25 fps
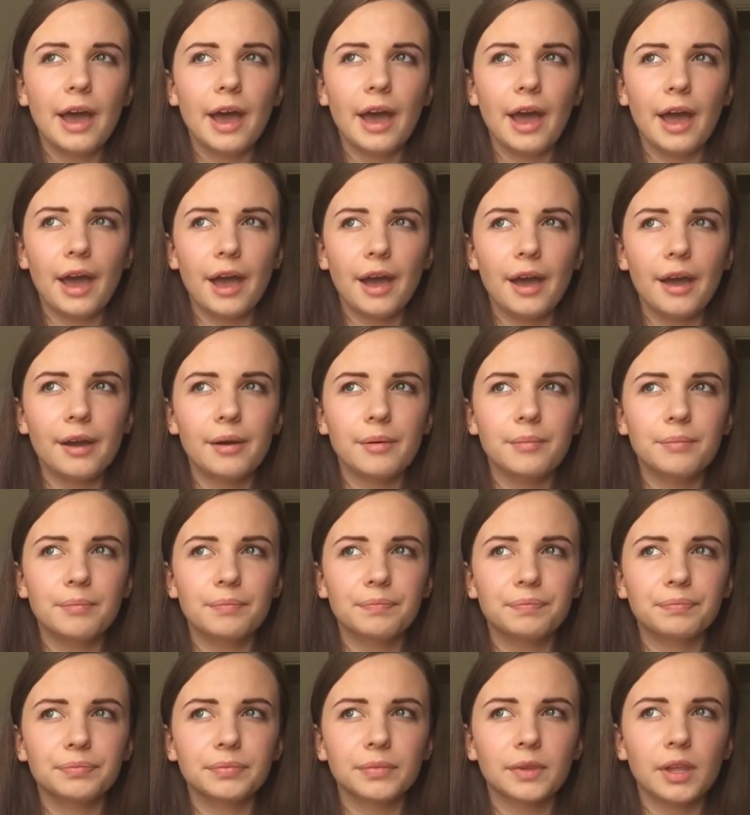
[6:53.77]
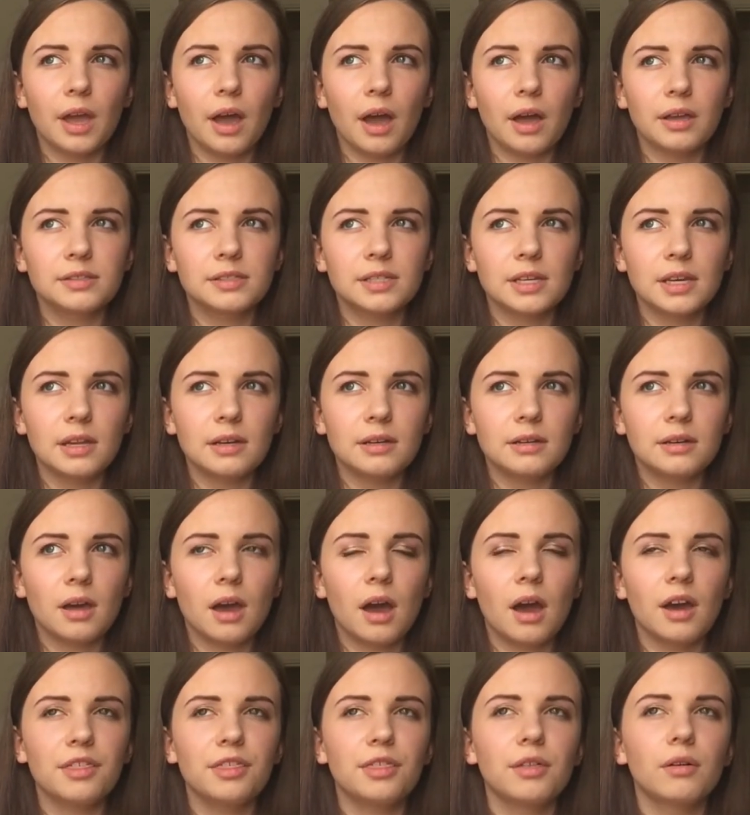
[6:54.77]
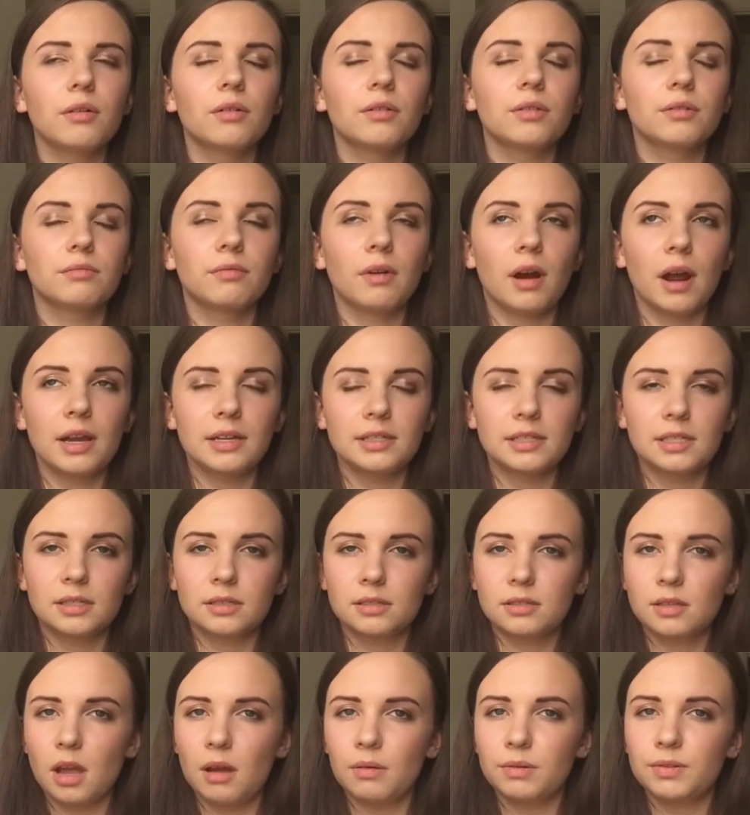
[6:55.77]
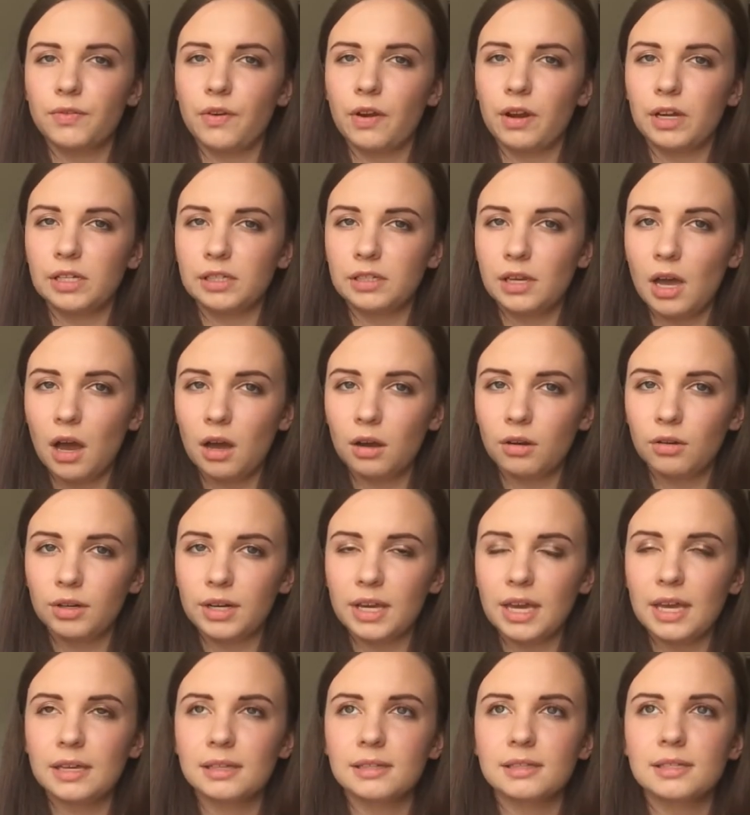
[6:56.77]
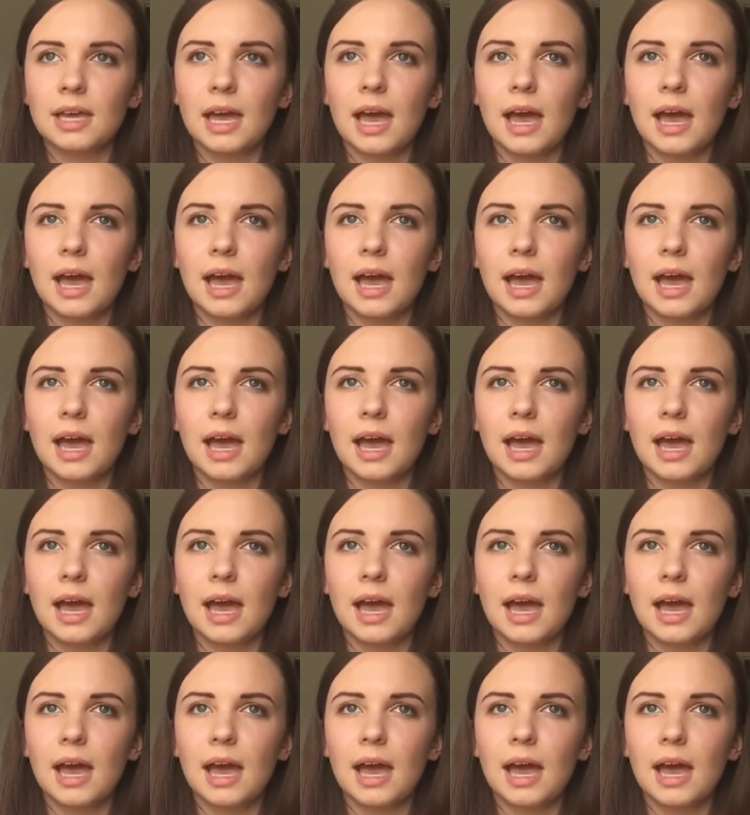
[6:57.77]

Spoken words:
I thought the writing style was very young on it,